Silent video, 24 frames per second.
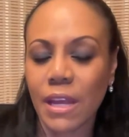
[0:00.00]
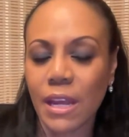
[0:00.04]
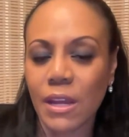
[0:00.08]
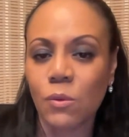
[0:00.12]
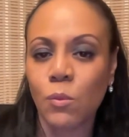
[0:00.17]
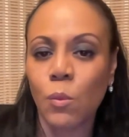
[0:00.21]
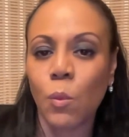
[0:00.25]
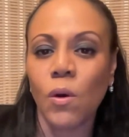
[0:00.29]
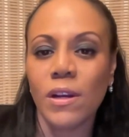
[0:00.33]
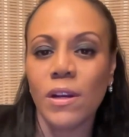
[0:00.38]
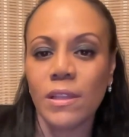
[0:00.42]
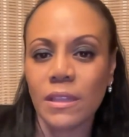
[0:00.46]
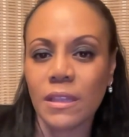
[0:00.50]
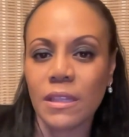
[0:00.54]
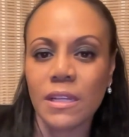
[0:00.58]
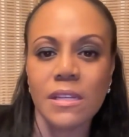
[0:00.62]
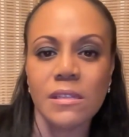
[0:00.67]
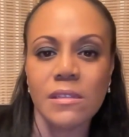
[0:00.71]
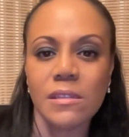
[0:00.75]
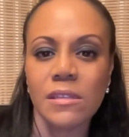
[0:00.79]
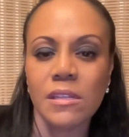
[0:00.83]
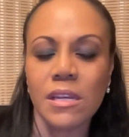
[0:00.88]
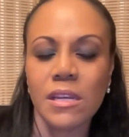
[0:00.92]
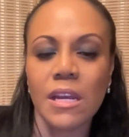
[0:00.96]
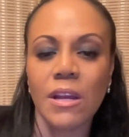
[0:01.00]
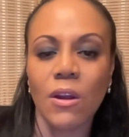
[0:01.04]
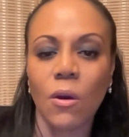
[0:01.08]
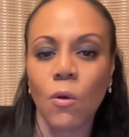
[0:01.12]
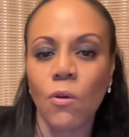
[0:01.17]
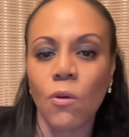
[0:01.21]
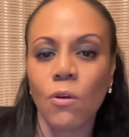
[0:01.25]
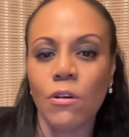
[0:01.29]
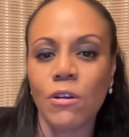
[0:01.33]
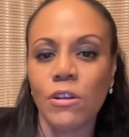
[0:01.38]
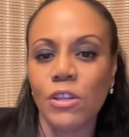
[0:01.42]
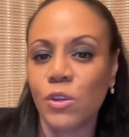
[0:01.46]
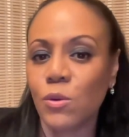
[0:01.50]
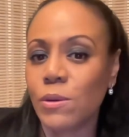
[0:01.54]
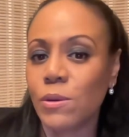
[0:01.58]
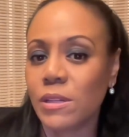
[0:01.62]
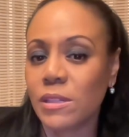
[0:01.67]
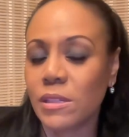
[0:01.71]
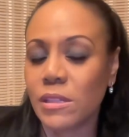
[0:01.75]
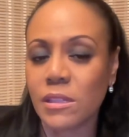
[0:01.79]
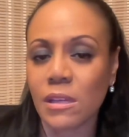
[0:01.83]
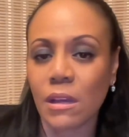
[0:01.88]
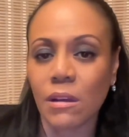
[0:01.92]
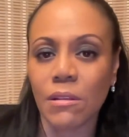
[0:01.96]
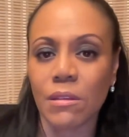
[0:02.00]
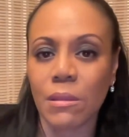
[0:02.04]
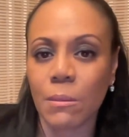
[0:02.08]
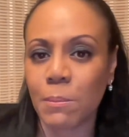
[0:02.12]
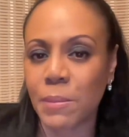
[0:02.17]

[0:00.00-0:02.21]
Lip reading: in one listing or you can sell the